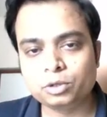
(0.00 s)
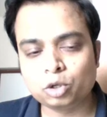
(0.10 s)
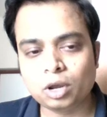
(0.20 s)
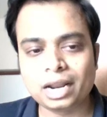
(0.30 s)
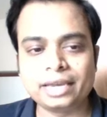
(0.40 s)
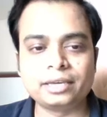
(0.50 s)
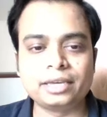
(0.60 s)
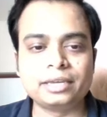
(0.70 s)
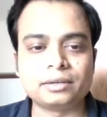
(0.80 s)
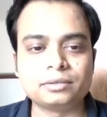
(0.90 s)
draw a line
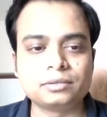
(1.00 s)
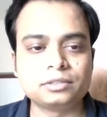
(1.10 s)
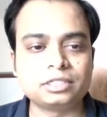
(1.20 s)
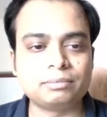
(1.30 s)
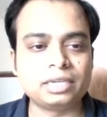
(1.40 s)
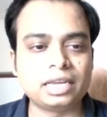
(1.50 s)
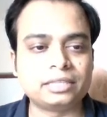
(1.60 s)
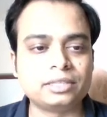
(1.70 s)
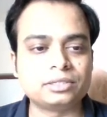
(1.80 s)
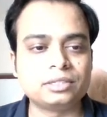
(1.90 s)
again, something
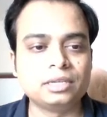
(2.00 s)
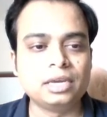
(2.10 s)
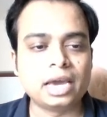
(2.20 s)
like this.